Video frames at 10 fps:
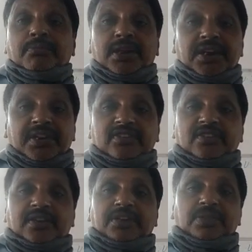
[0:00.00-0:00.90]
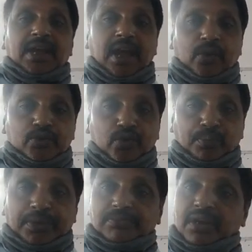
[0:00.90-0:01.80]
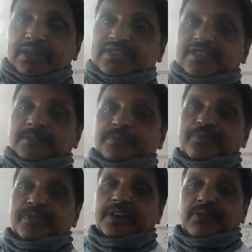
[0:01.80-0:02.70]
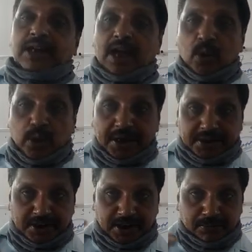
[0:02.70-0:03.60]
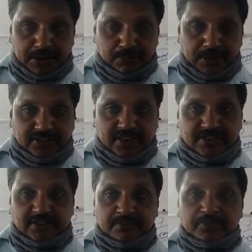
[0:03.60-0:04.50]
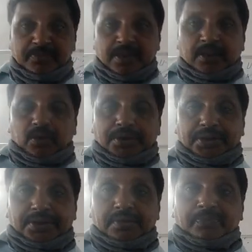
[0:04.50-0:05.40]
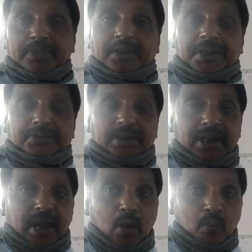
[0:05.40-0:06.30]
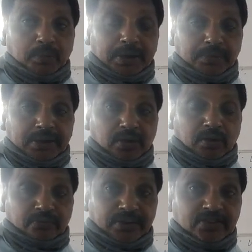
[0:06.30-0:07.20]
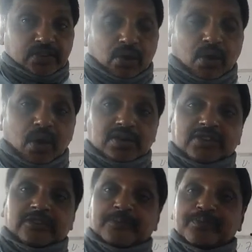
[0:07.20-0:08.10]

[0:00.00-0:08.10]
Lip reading: many things on it. It will have shopping malls, it will have entertainment places, got it? It will have big conference halls.